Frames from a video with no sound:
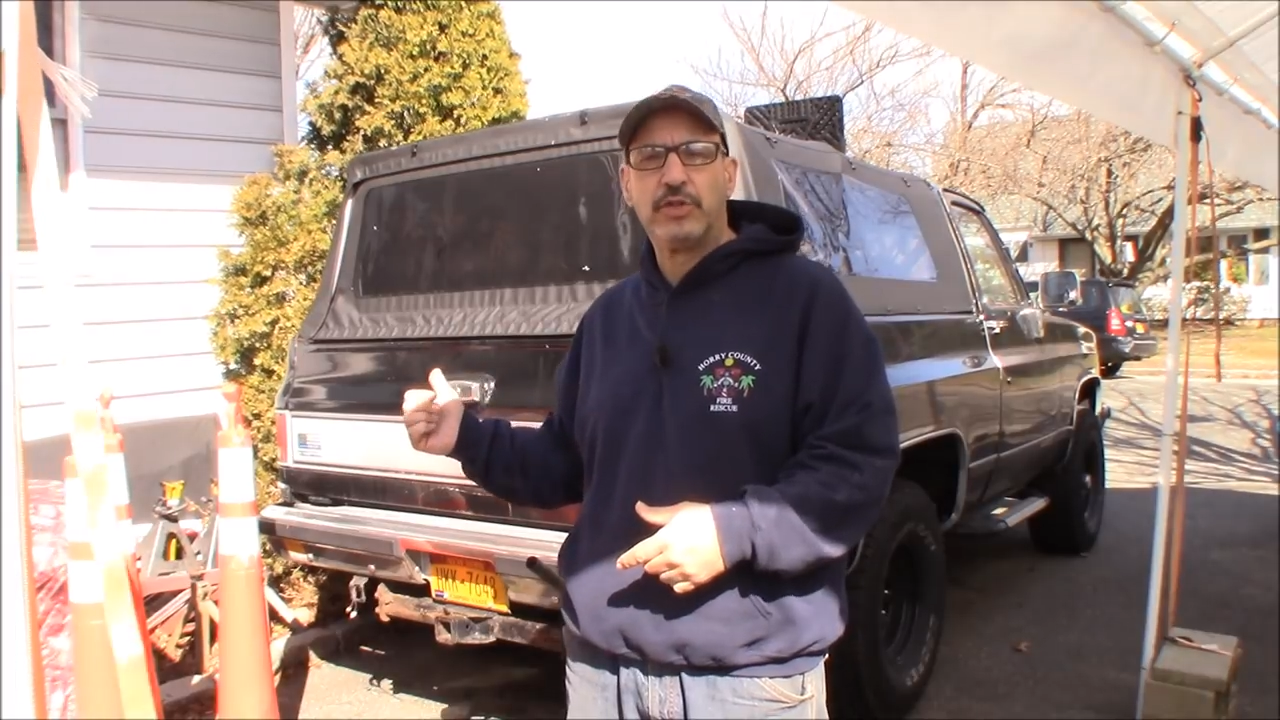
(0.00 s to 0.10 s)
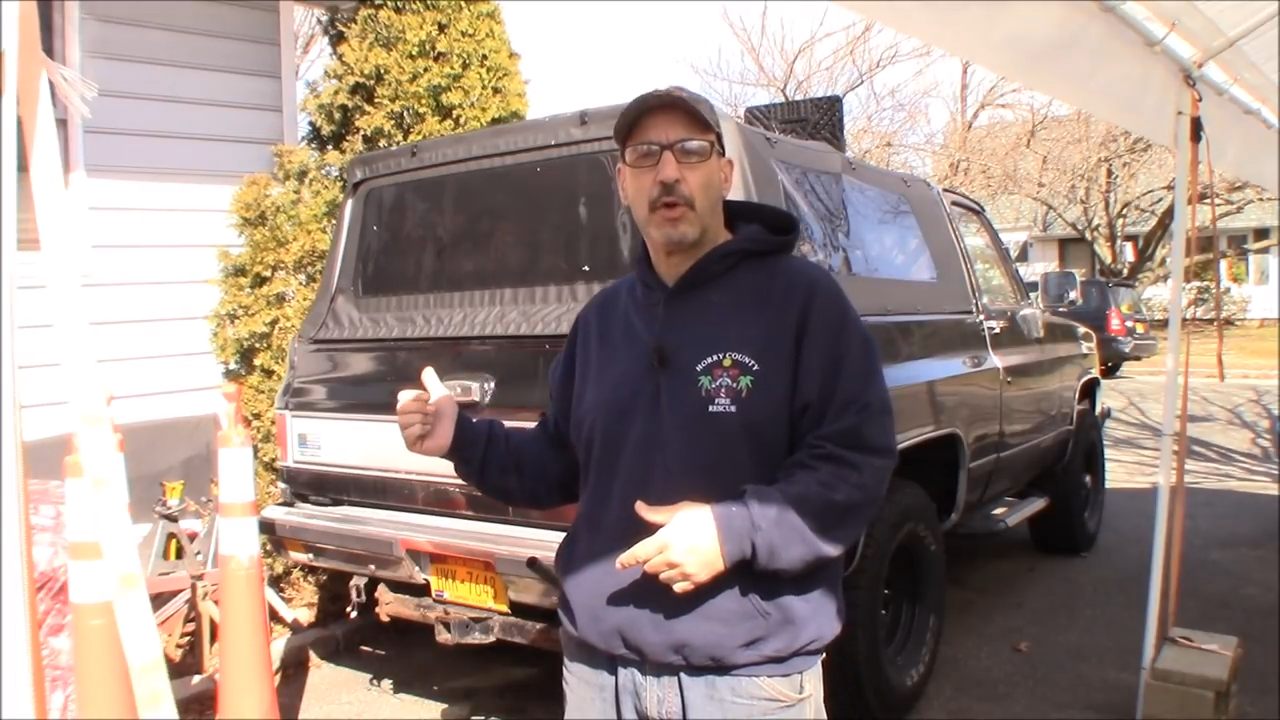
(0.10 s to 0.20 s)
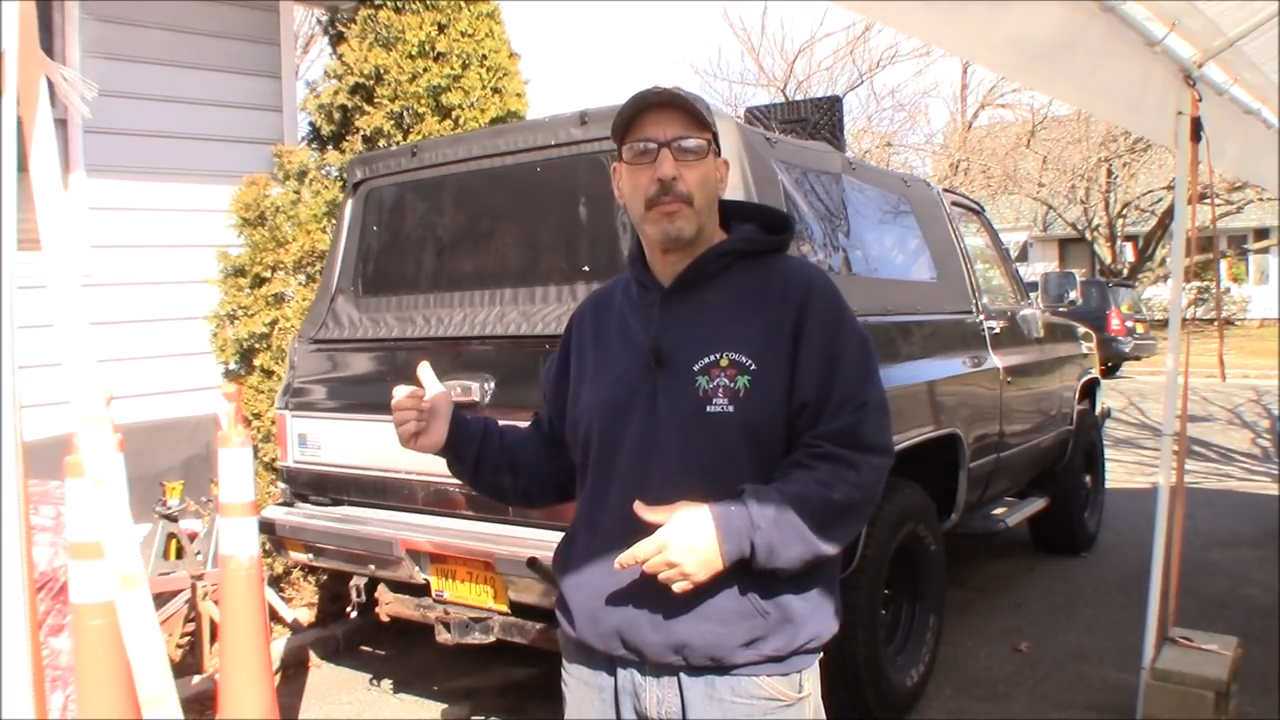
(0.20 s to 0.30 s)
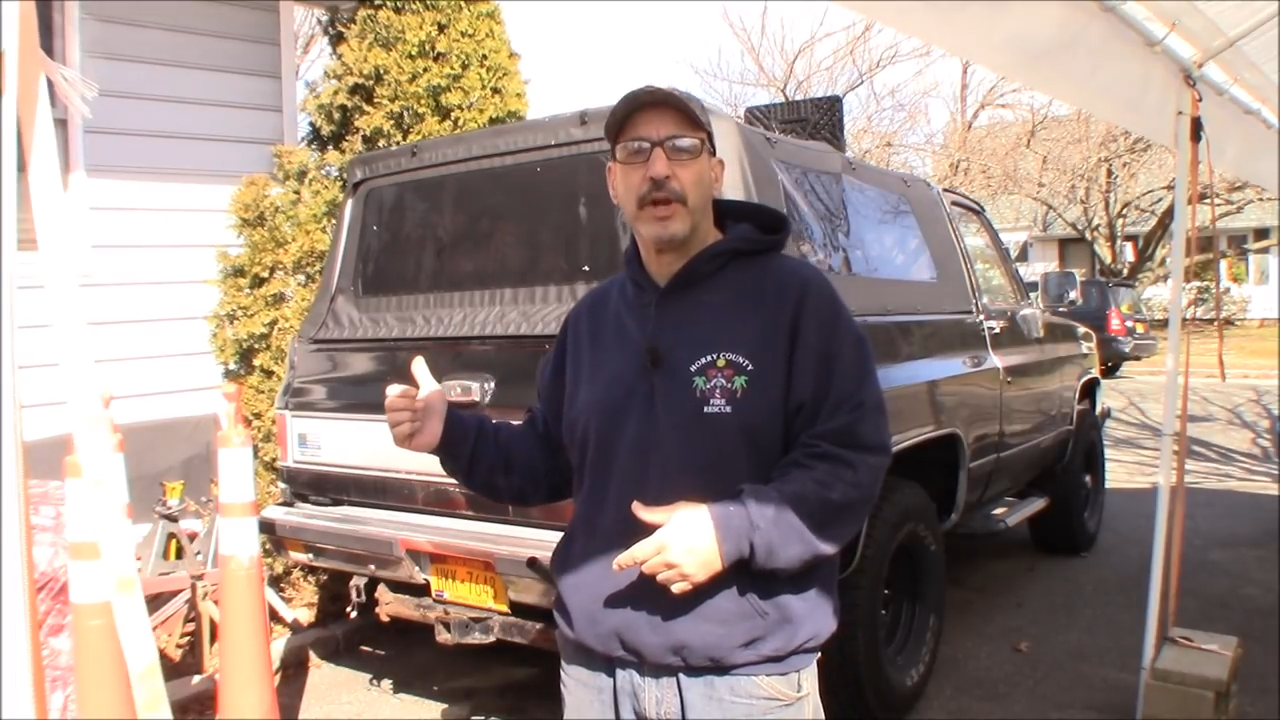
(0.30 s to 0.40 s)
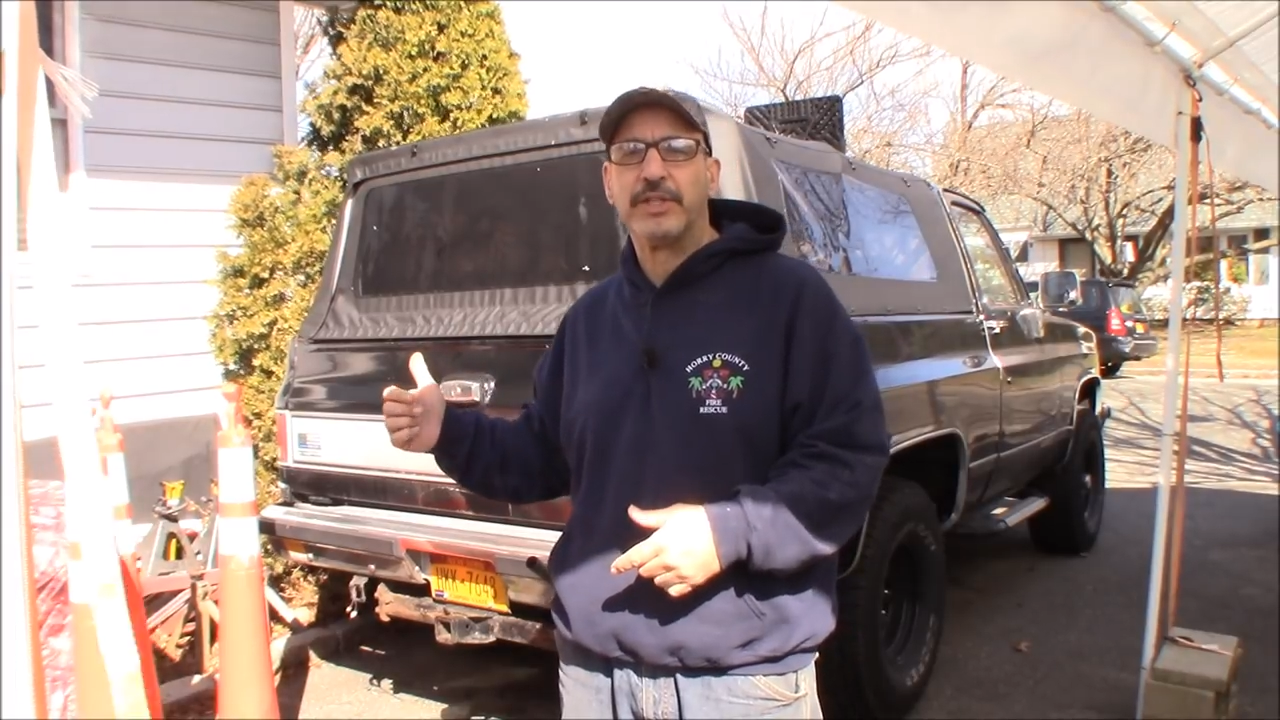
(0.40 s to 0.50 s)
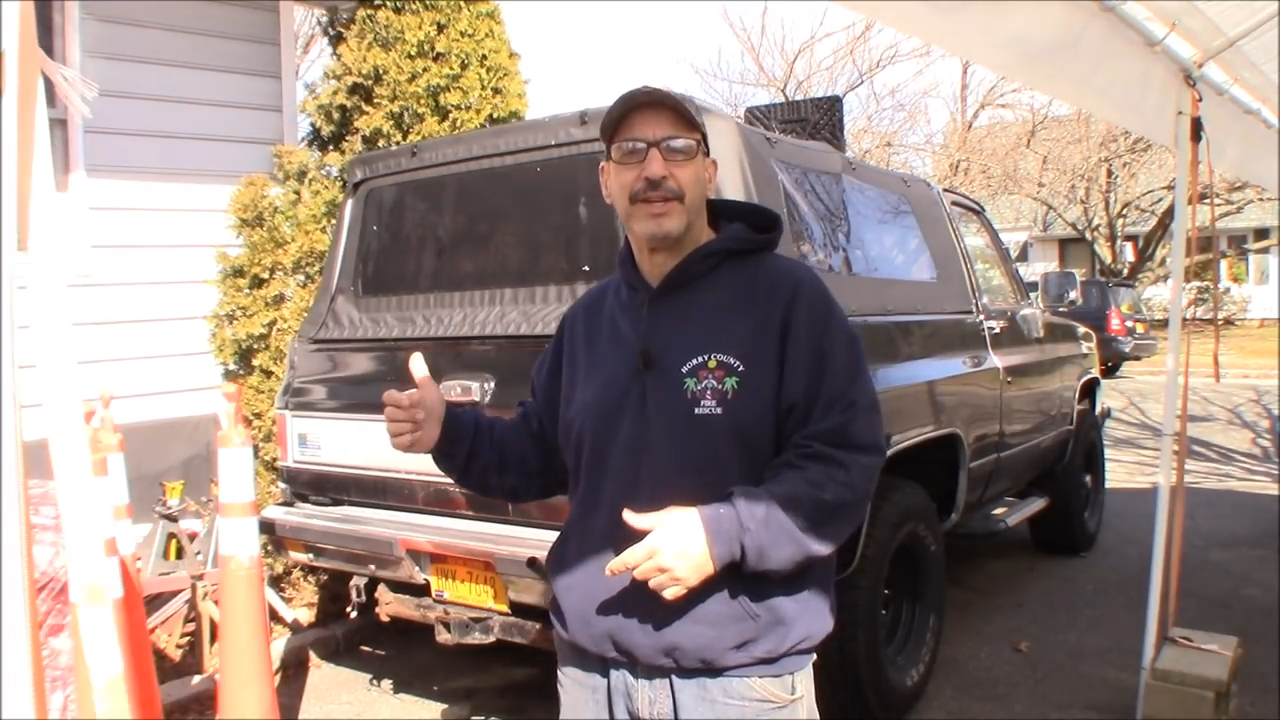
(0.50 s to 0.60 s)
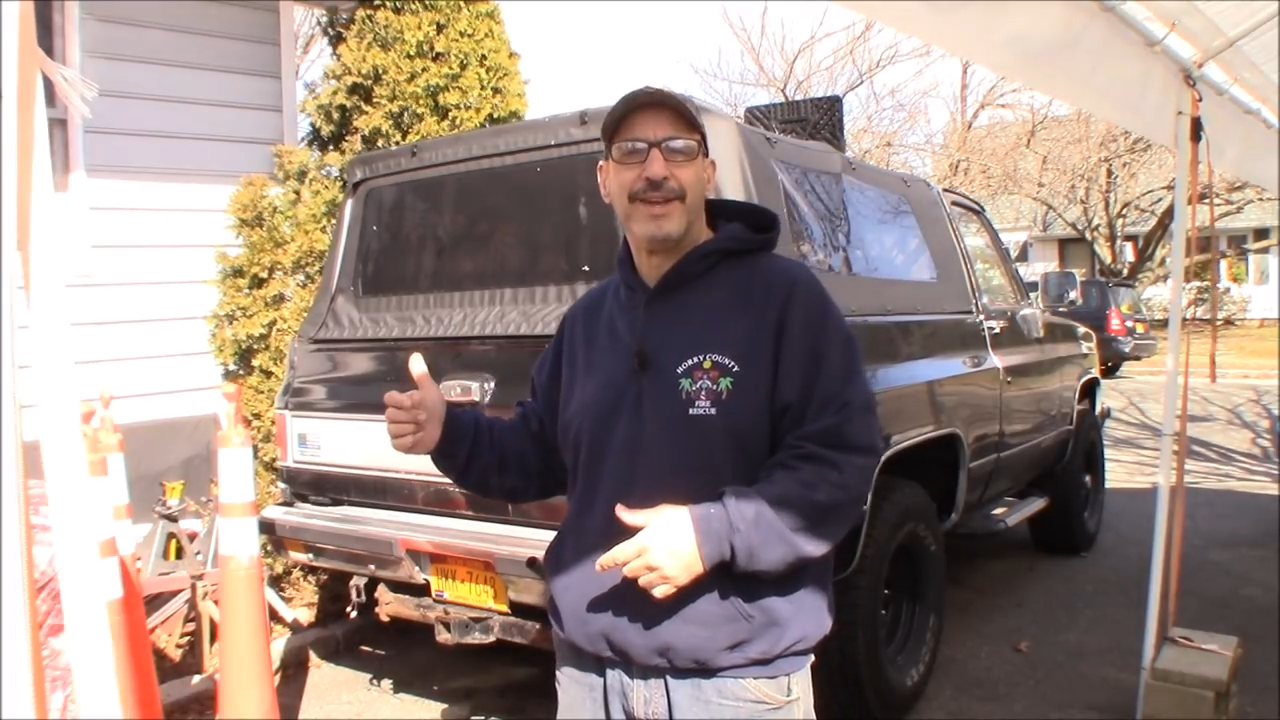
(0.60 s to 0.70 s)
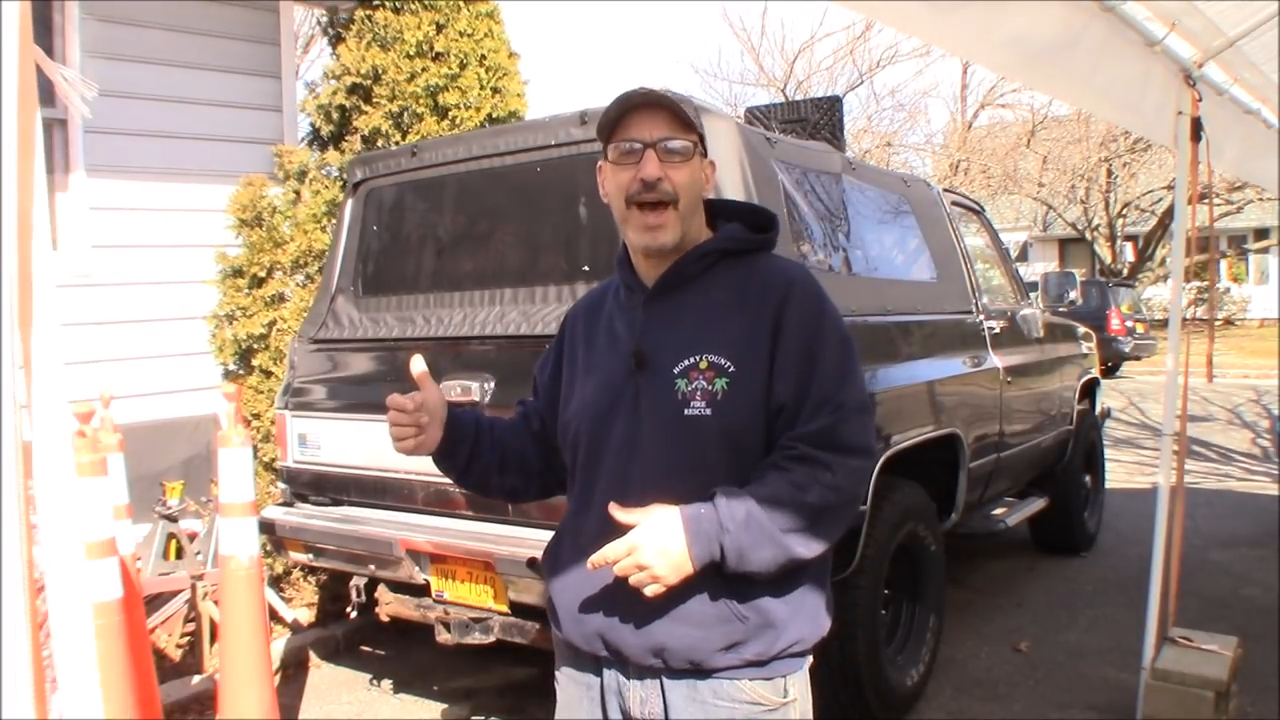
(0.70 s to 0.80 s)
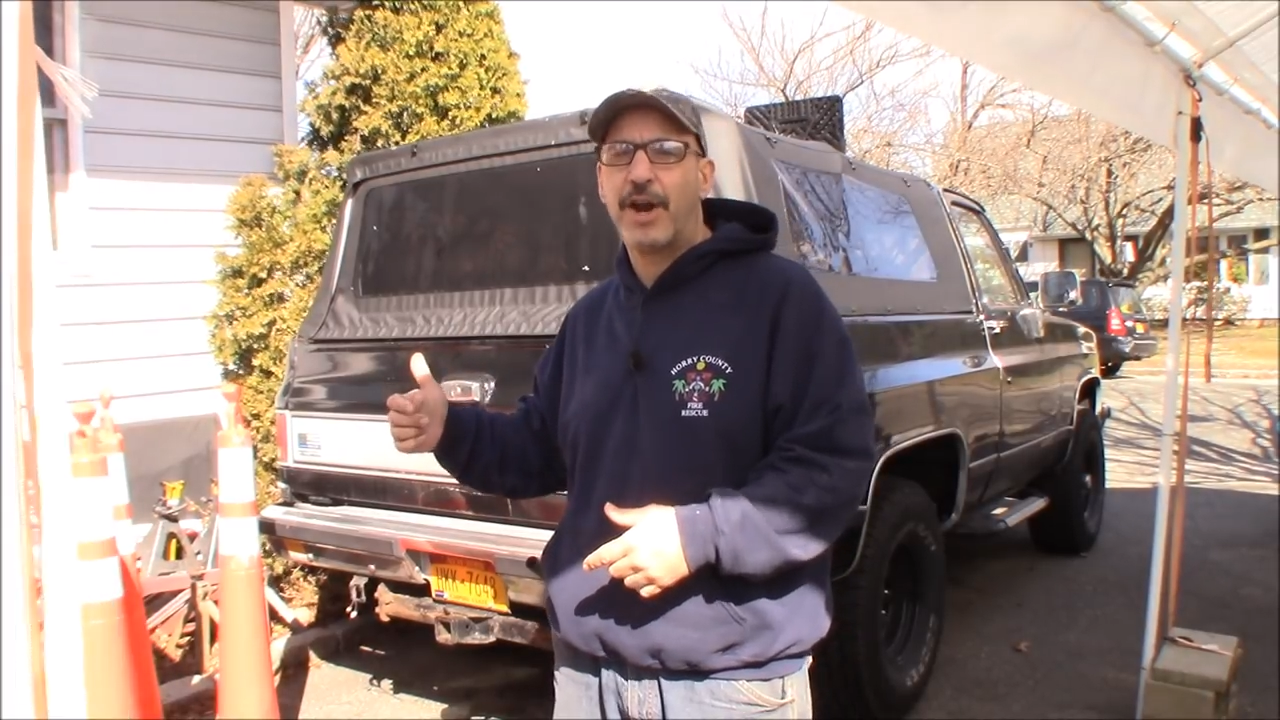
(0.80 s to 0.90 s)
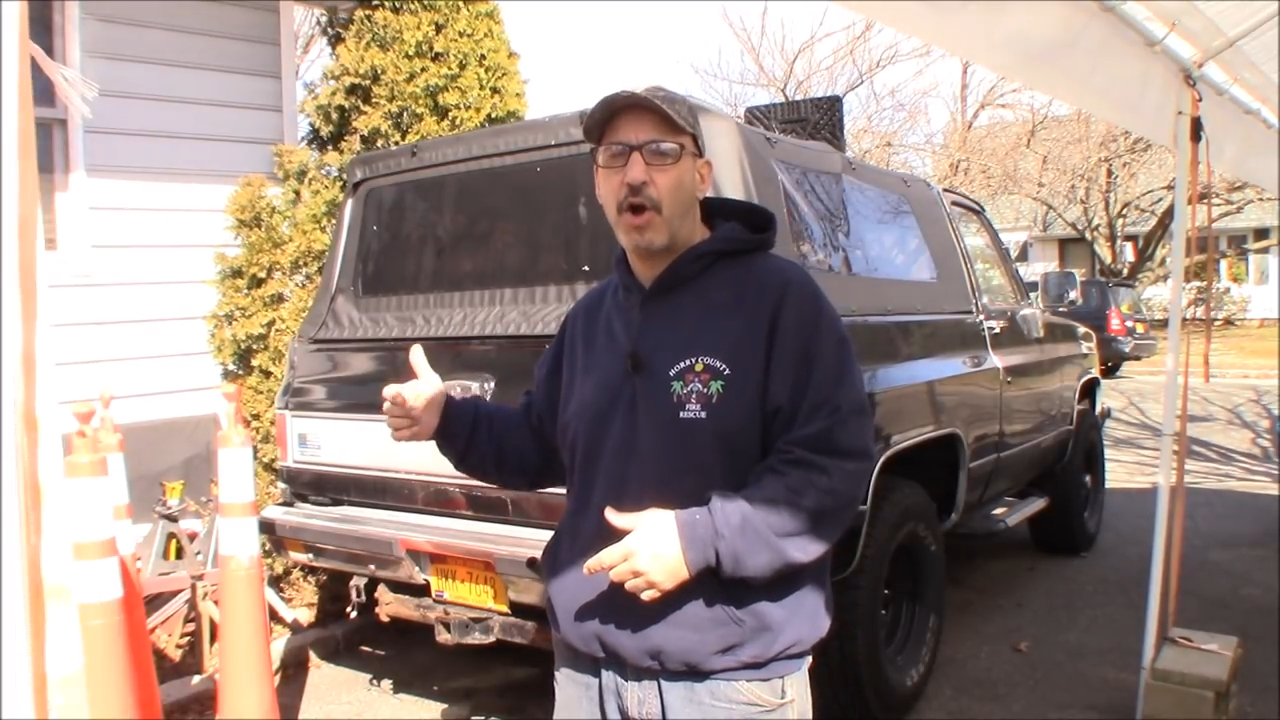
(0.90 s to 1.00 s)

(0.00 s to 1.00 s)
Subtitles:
Drum brakes are not